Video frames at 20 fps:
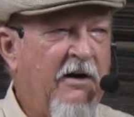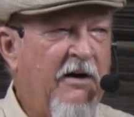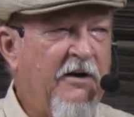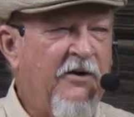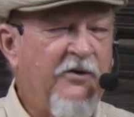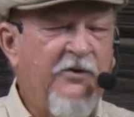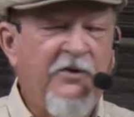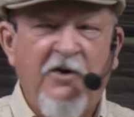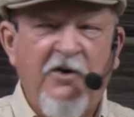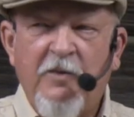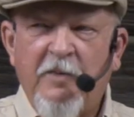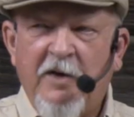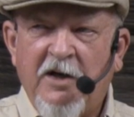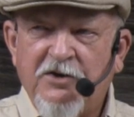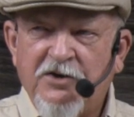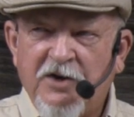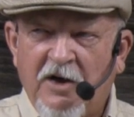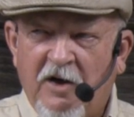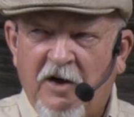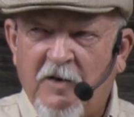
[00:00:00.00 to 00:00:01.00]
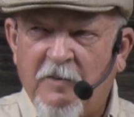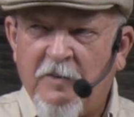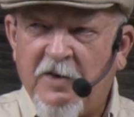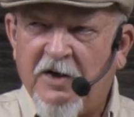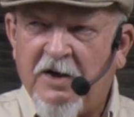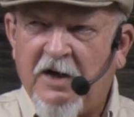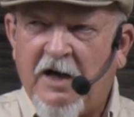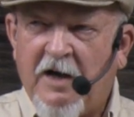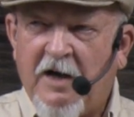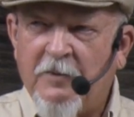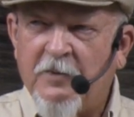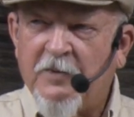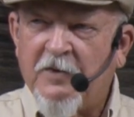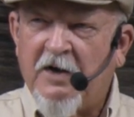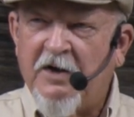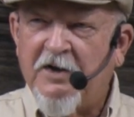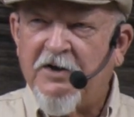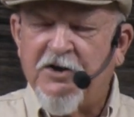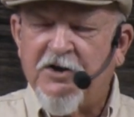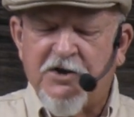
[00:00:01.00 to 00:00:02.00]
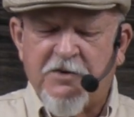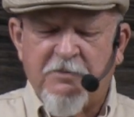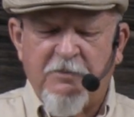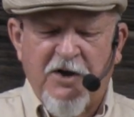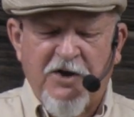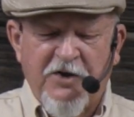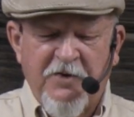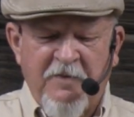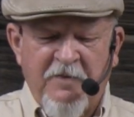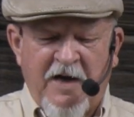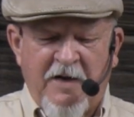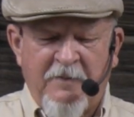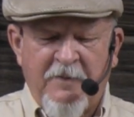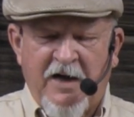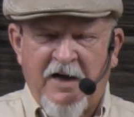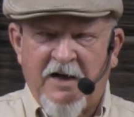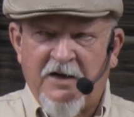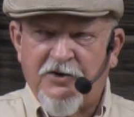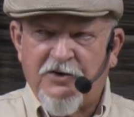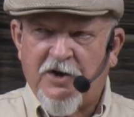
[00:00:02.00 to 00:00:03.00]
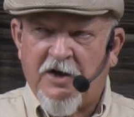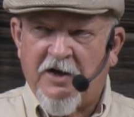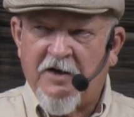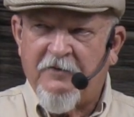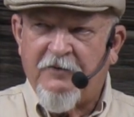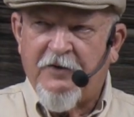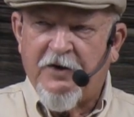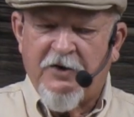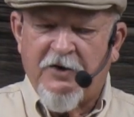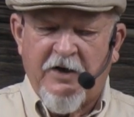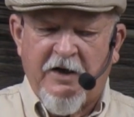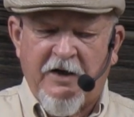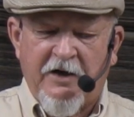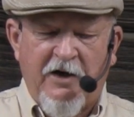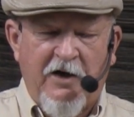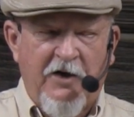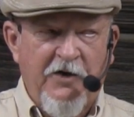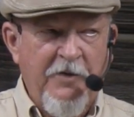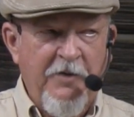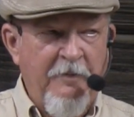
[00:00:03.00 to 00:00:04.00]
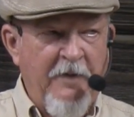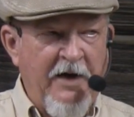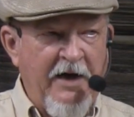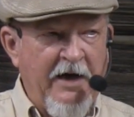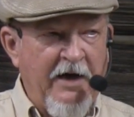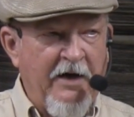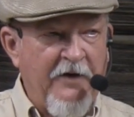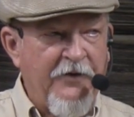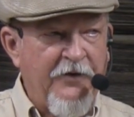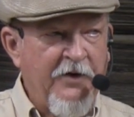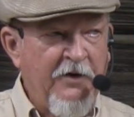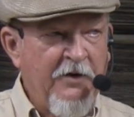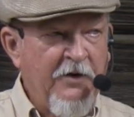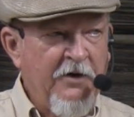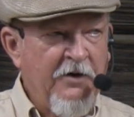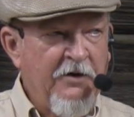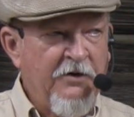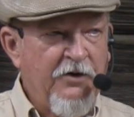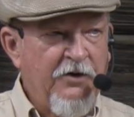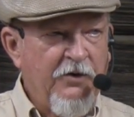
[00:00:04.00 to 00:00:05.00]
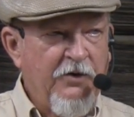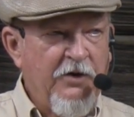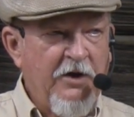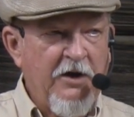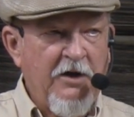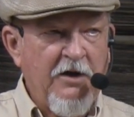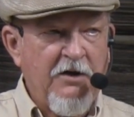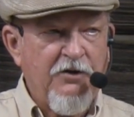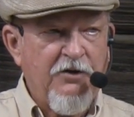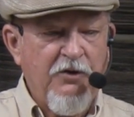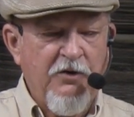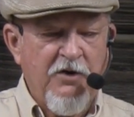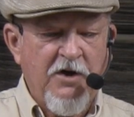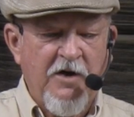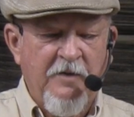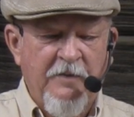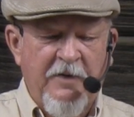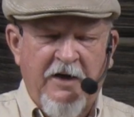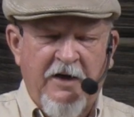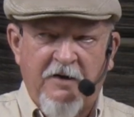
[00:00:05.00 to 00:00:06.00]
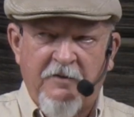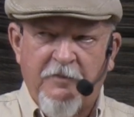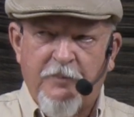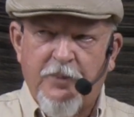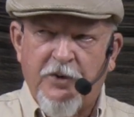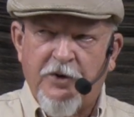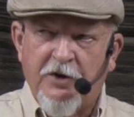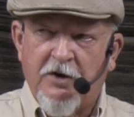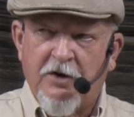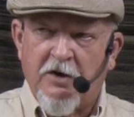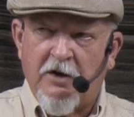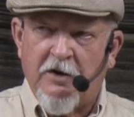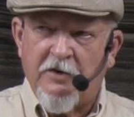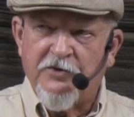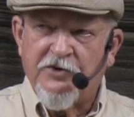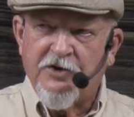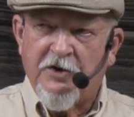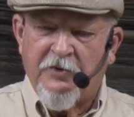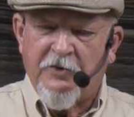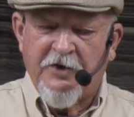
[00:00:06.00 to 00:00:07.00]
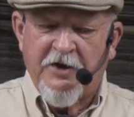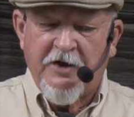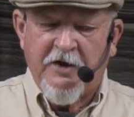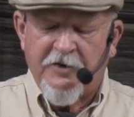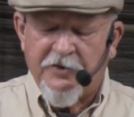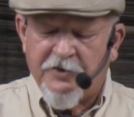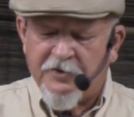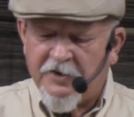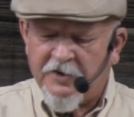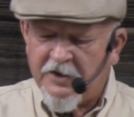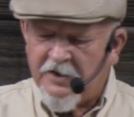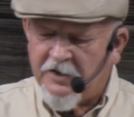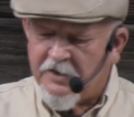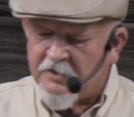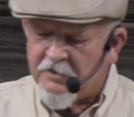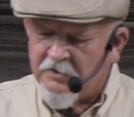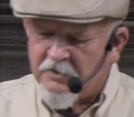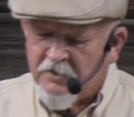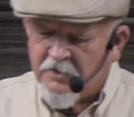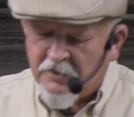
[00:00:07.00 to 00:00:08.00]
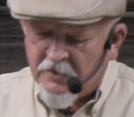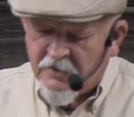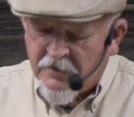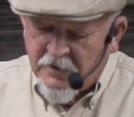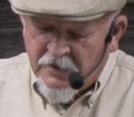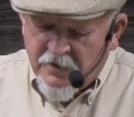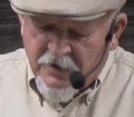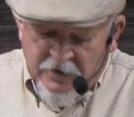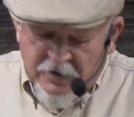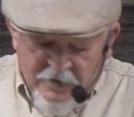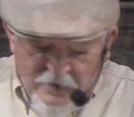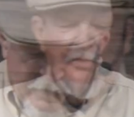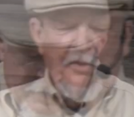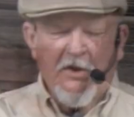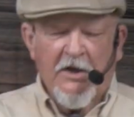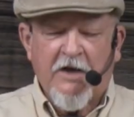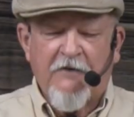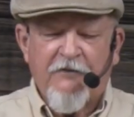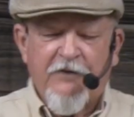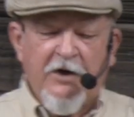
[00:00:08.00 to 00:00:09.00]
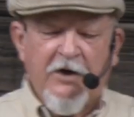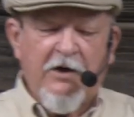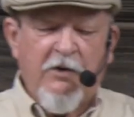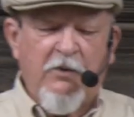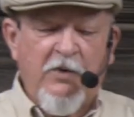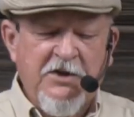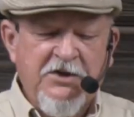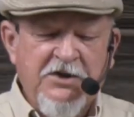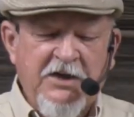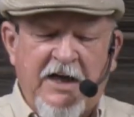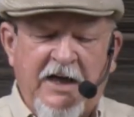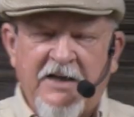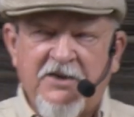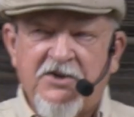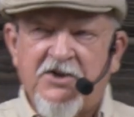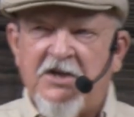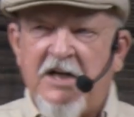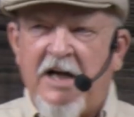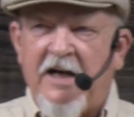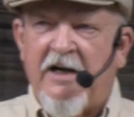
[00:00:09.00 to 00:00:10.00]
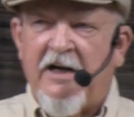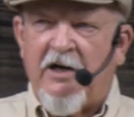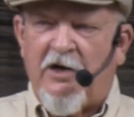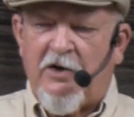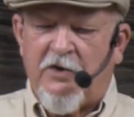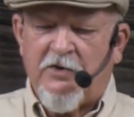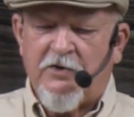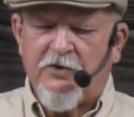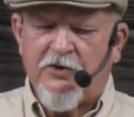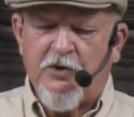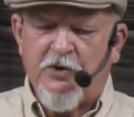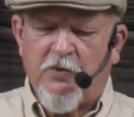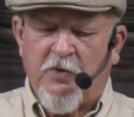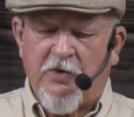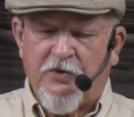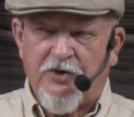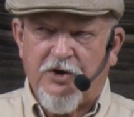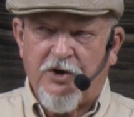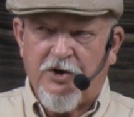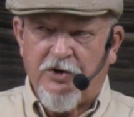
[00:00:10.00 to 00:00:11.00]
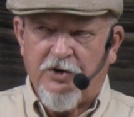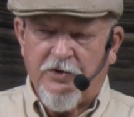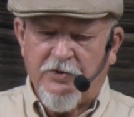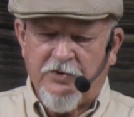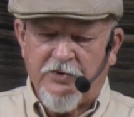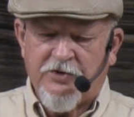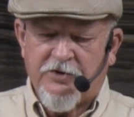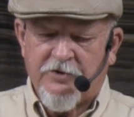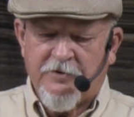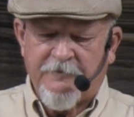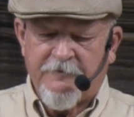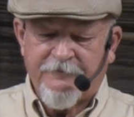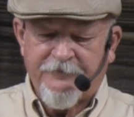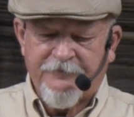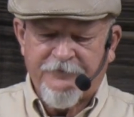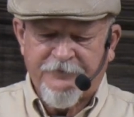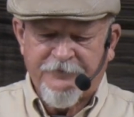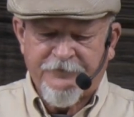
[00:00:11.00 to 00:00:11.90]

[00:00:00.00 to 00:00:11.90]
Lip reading: I don't know about y'all, but it just blew my mind trying to figure out all the math to get it to come out pretty close on the other end. You got to figure out what size dowel you want to use,